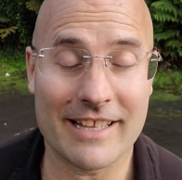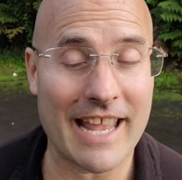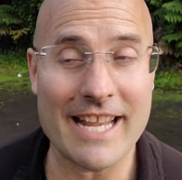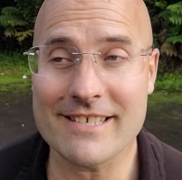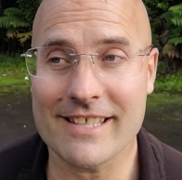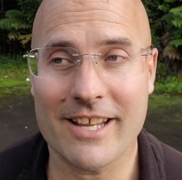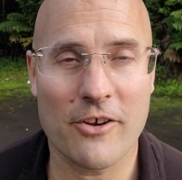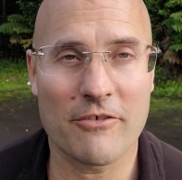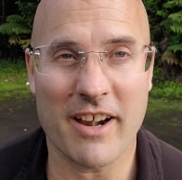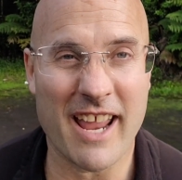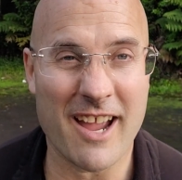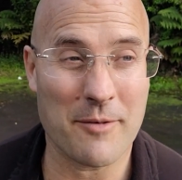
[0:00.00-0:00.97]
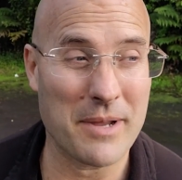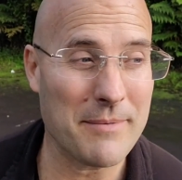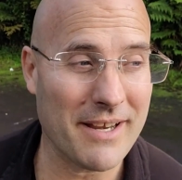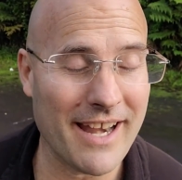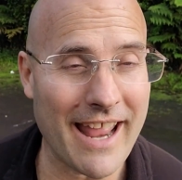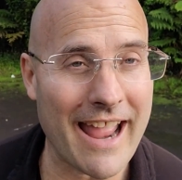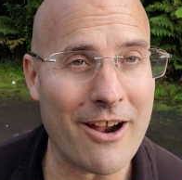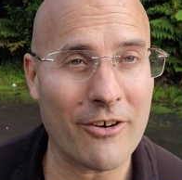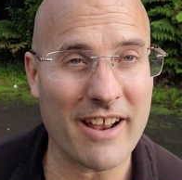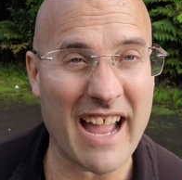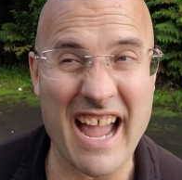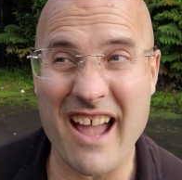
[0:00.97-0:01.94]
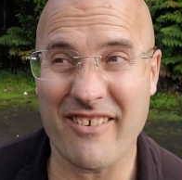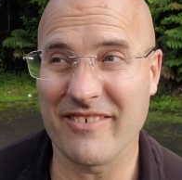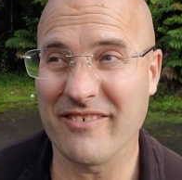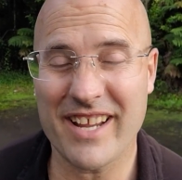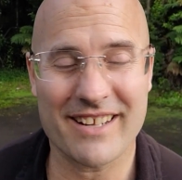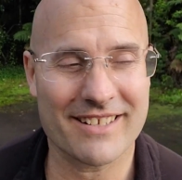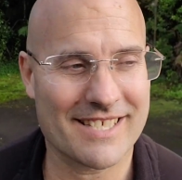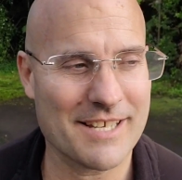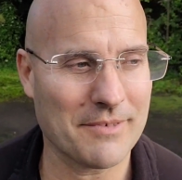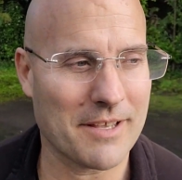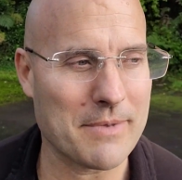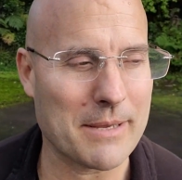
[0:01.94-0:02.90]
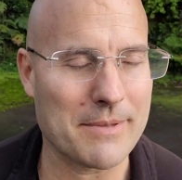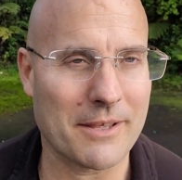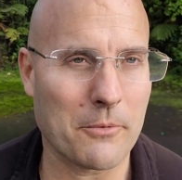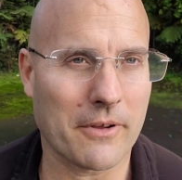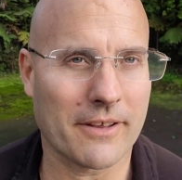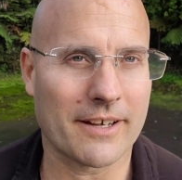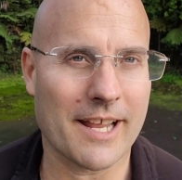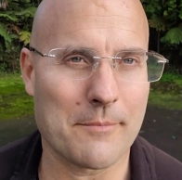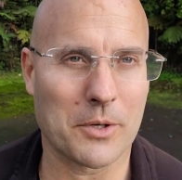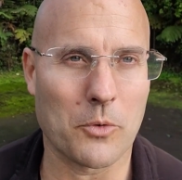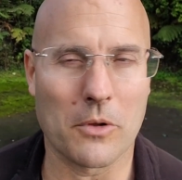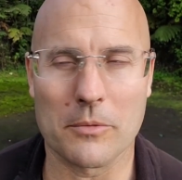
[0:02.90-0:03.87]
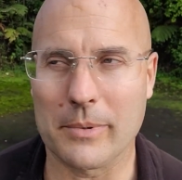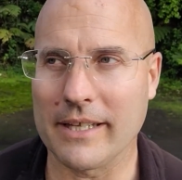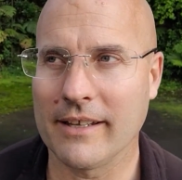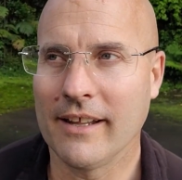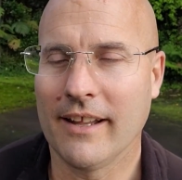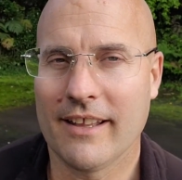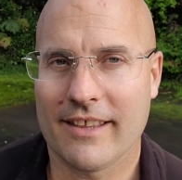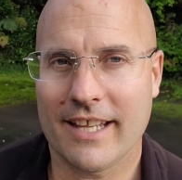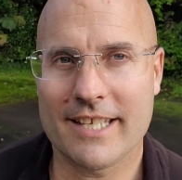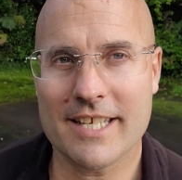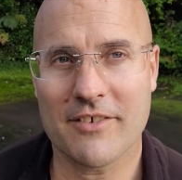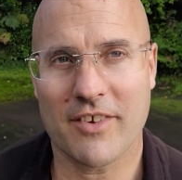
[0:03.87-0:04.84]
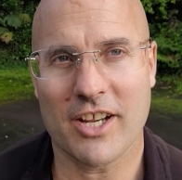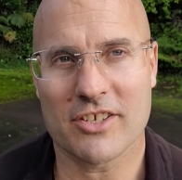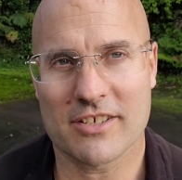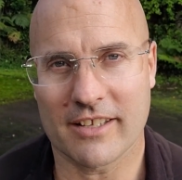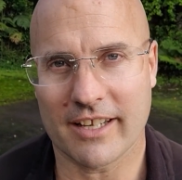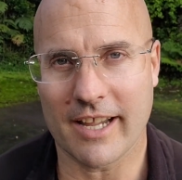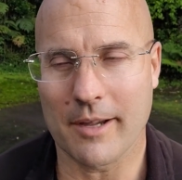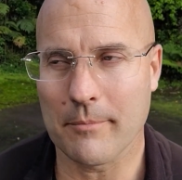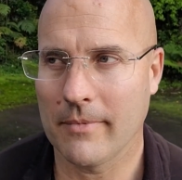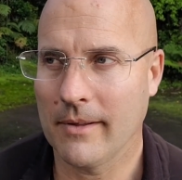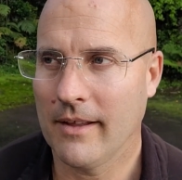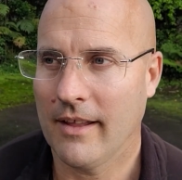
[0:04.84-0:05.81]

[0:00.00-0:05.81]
easily over an hour, maybe an hour and a half. In fact, it seemed like maybe they weren't going to come at all, but they did eventually come.